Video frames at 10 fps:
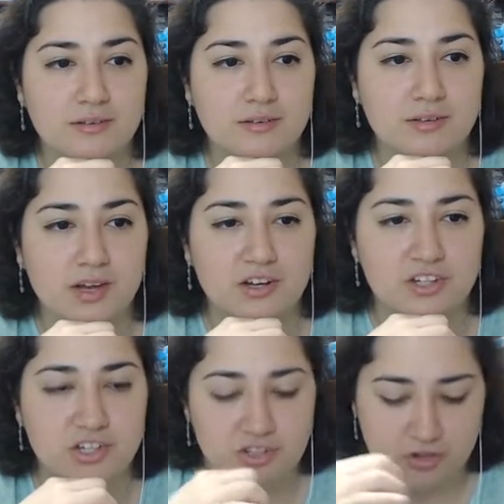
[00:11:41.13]
Ah, oh,
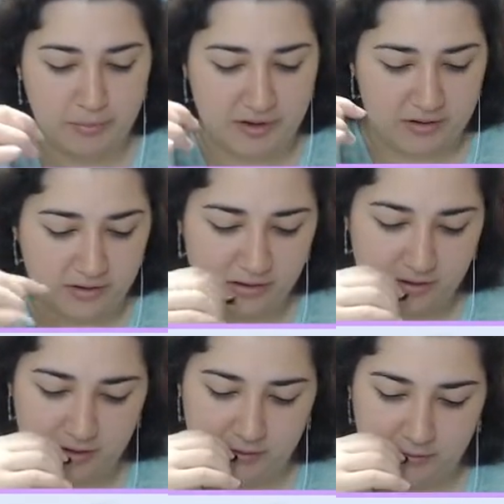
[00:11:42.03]
shit. Sugar Panda
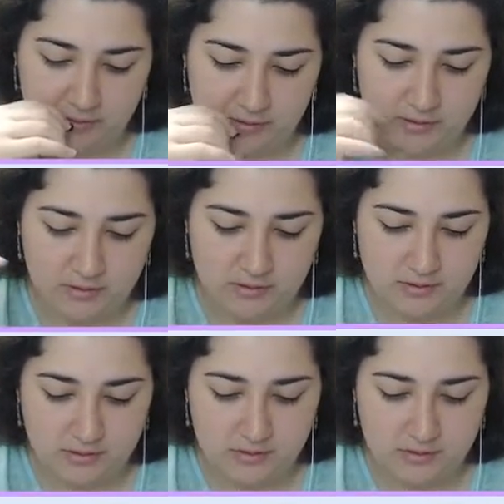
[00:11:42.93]
didn't live.
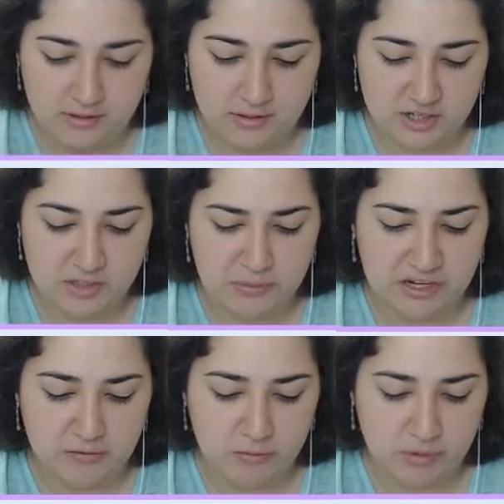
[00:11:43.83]
I should be
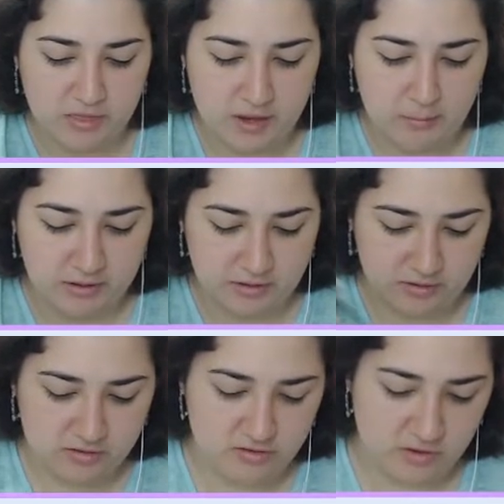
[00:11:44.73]
careful with that because
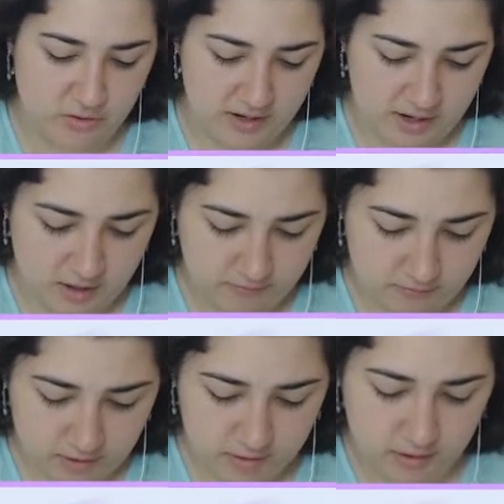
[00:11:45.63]
I don't
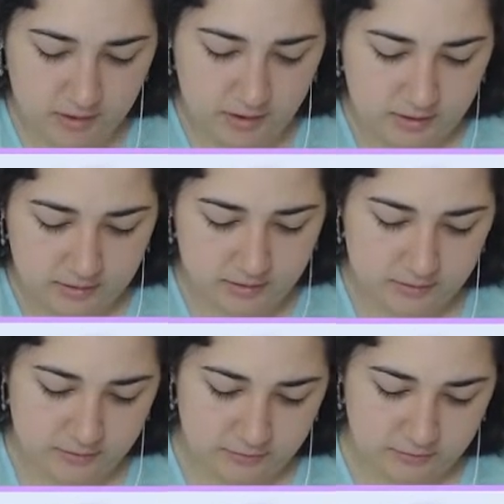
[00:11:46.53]
have a lot
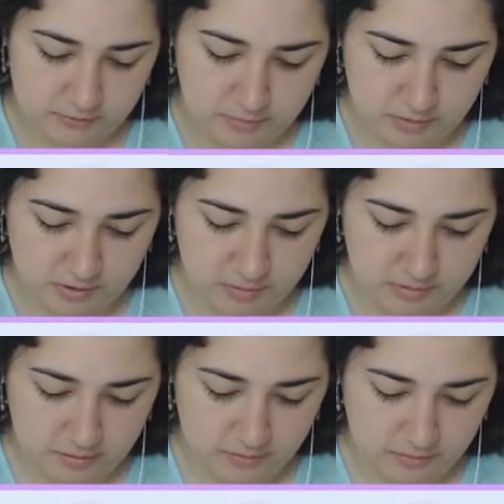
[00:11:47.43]
of
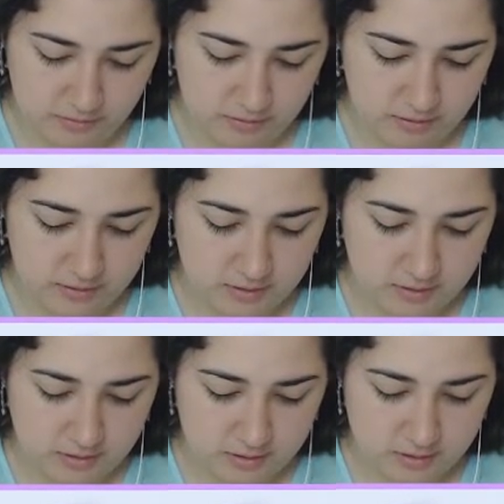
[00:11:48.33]
Pokeballs.
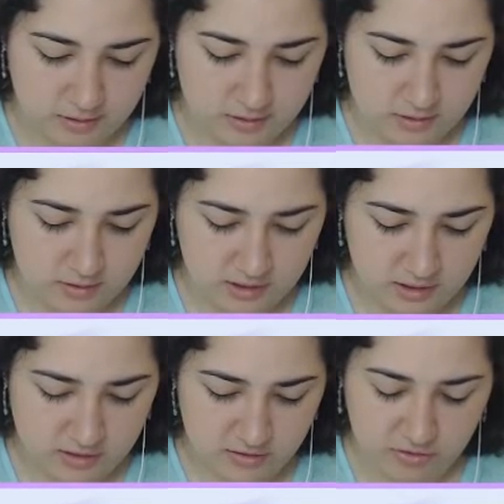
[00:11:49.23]
You know, I
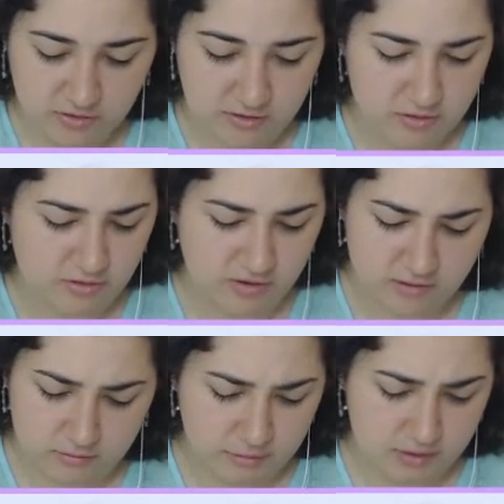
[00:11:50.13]
can just send
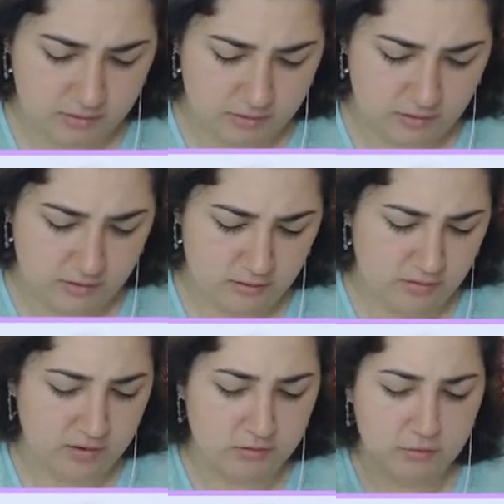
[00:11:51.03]
Zekrom out there.
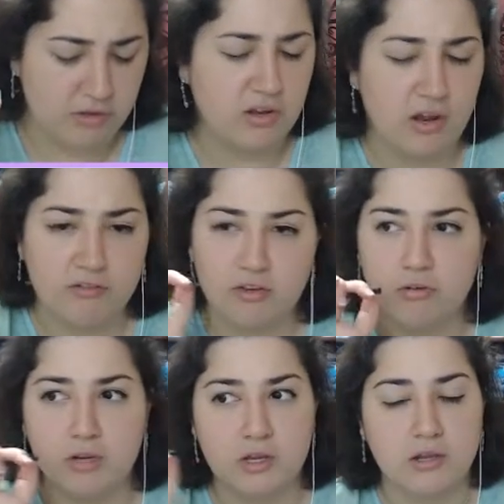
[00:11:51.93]
Zekrom doesn't have to
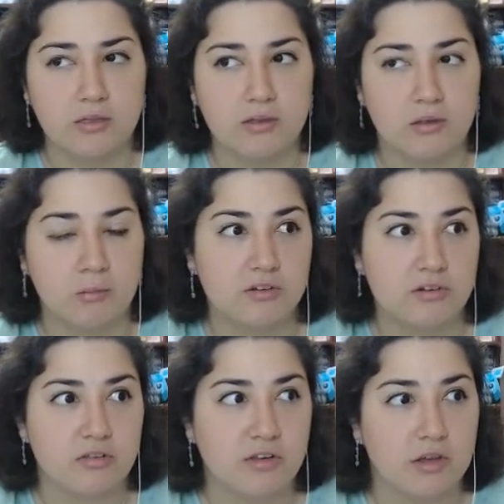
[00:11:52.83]
do anything but
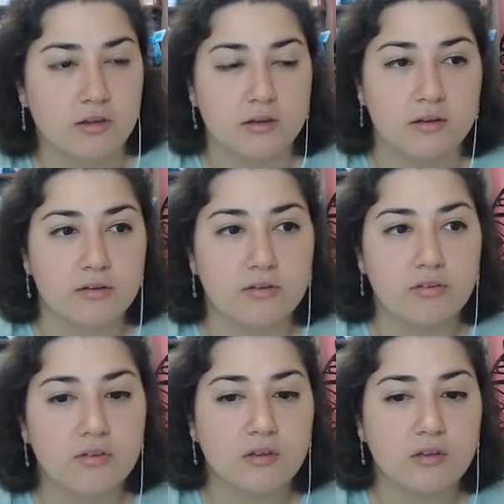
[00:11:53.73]
just take hits.